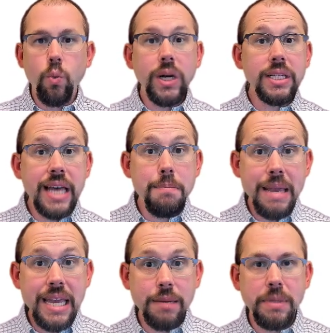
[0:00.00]
What does that
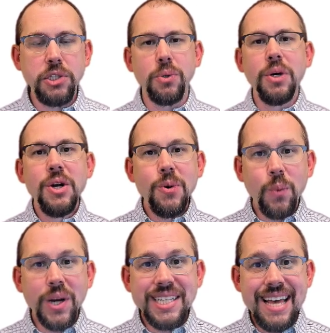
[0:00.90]
mean, Mitchell?
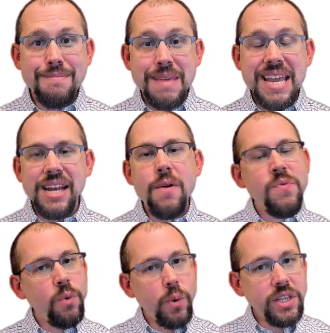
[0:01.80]
What does that mean?
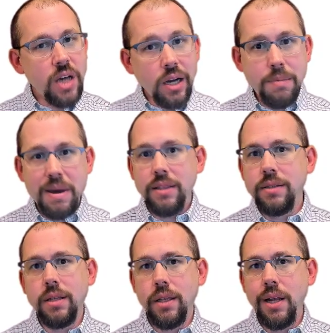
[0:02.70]
Well, we talked about
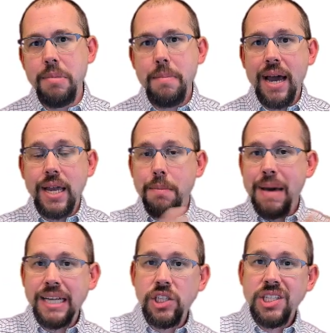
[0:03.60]
this a little bit back in
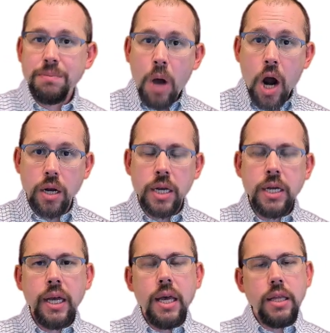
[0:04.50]
Apache Spark.
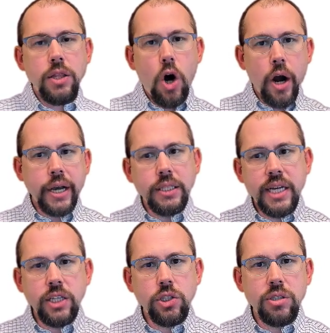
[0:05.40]
The
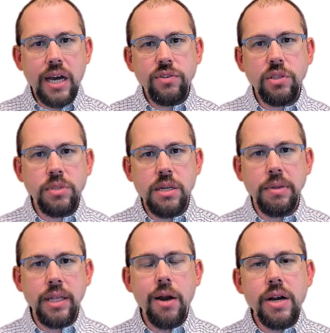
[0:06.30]
architectures have some
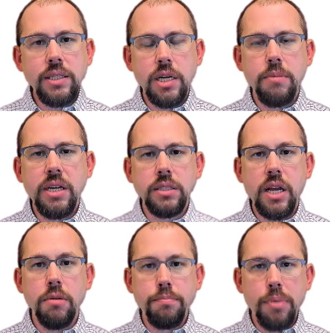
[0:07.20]
similarities here because they
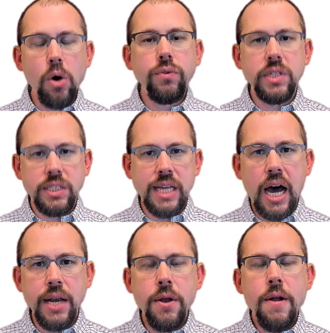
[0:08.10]
are both
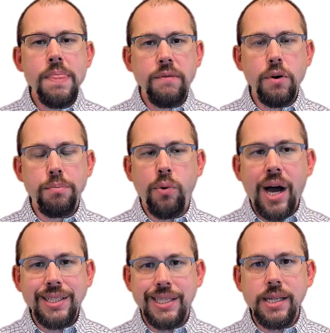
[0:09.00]
designed for
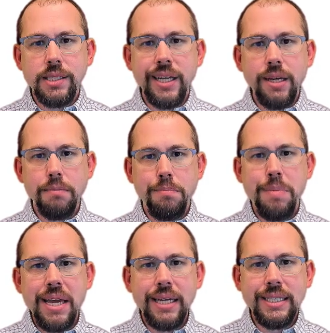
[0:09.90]
processing
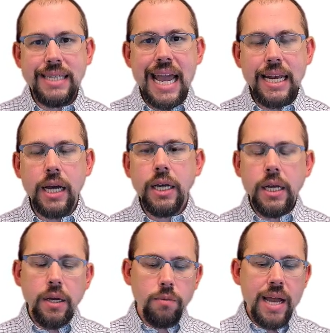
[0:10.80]
big data,
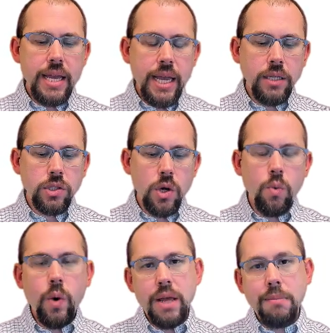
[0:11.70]
right? And so
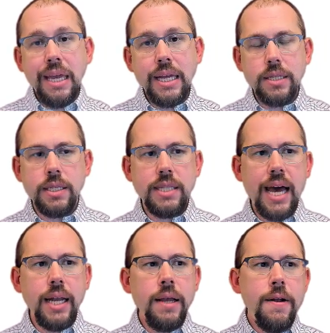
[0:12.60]
what it means is
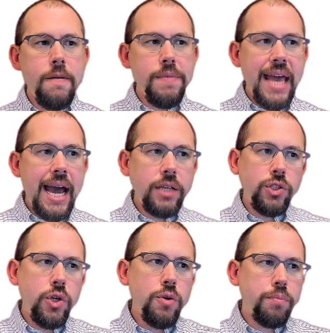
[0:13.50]
that
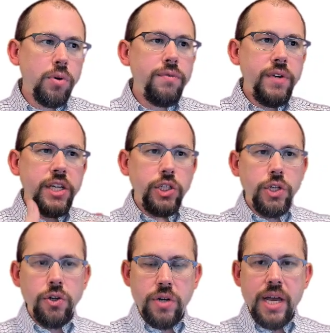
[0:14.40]
as you provision
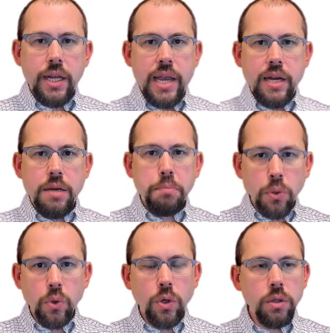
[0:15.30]
your dedicated
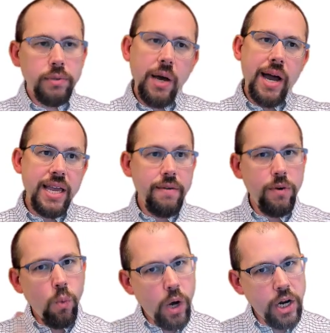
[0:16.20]
pool, now I gave it
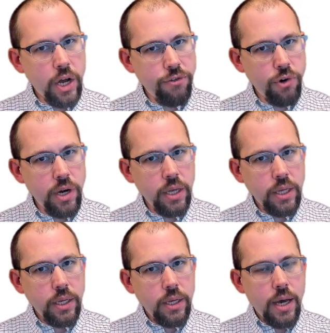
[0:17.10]
100
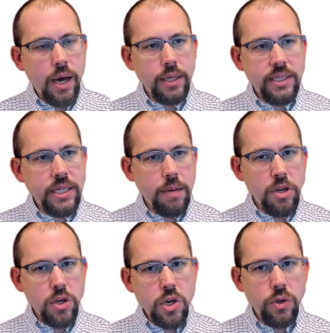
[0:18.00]
uh,
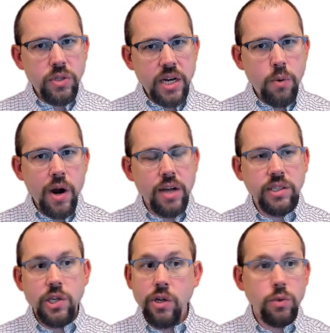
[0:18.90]
DWUs, data
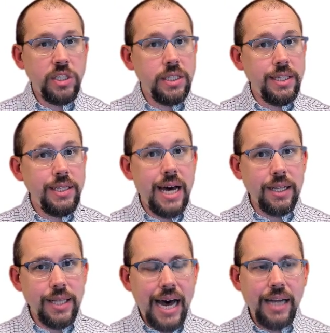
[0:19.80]
warehousing units, which is not a
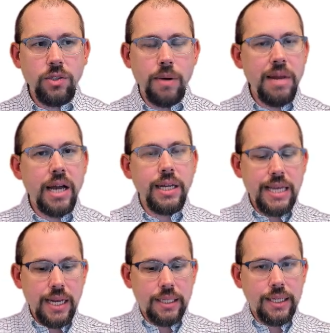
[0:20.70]
lot. So I'm not going to
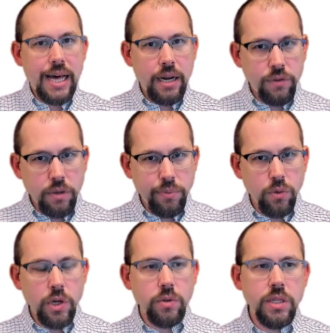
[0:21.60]
get a lot of
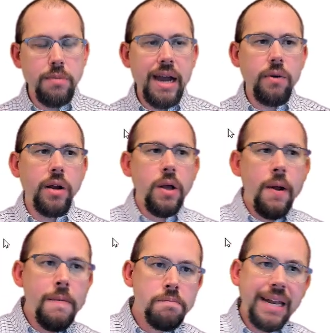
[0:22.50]
compute nodes in the background.
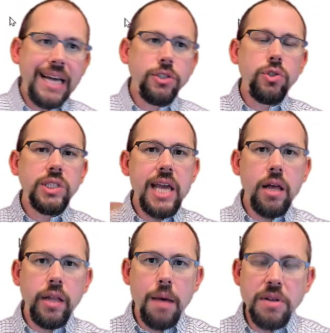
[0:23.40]
But as you
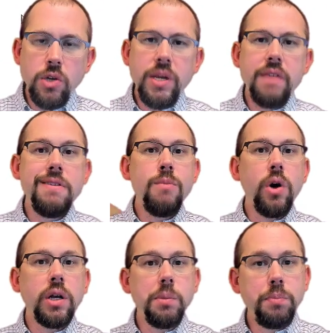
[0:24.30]
scale it up and you give it
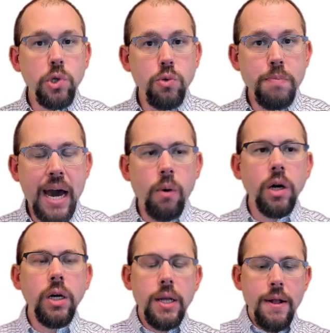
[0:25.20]
more compute
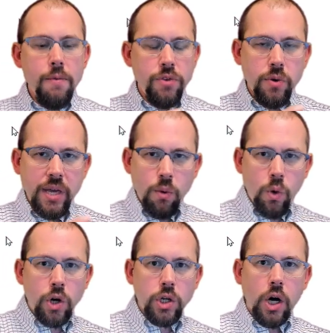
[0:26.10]
power, you get
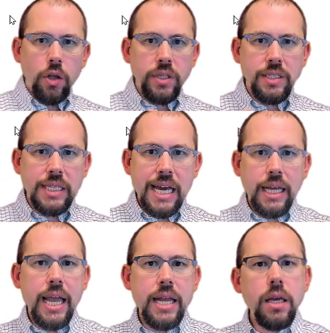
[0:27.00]
what are called these
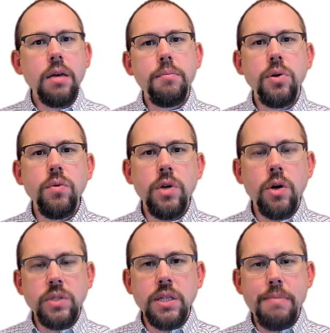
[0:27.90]
dedicated compute
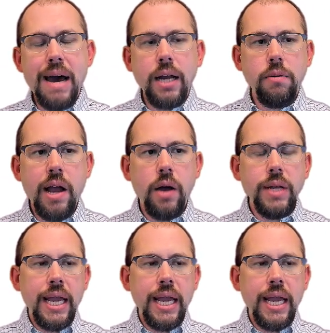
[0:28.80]
nodes in the background.